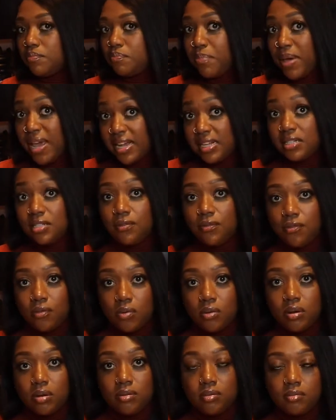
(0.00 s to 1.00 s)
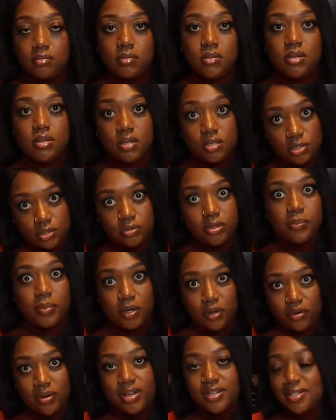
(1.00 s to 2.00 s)
base for the shrimp
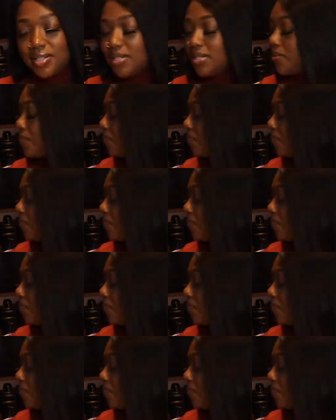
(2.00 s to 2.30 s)
and grits.